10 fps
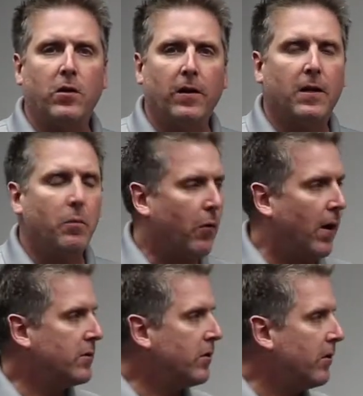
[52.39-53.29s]
to the
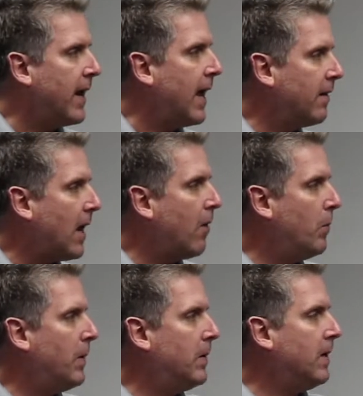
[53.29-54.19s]
compressor and that, that will
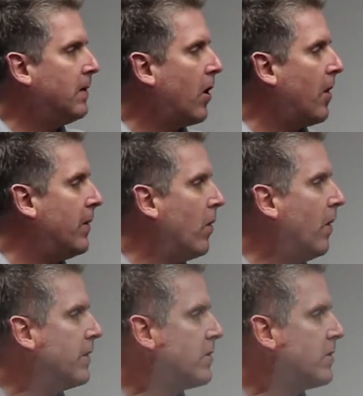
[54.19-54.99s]
be determined on the